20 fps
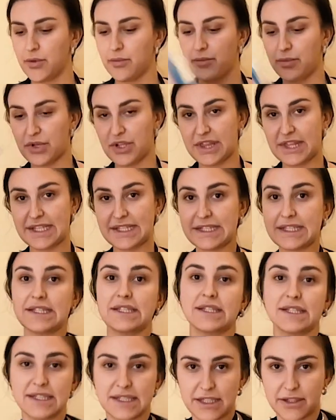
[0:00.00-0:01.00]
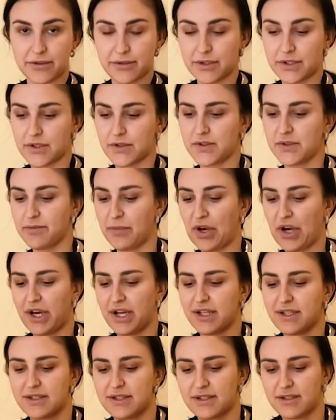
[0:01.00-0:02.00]
Put this in the single-use
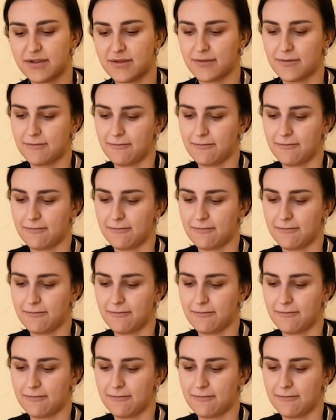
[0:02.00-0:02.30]
box.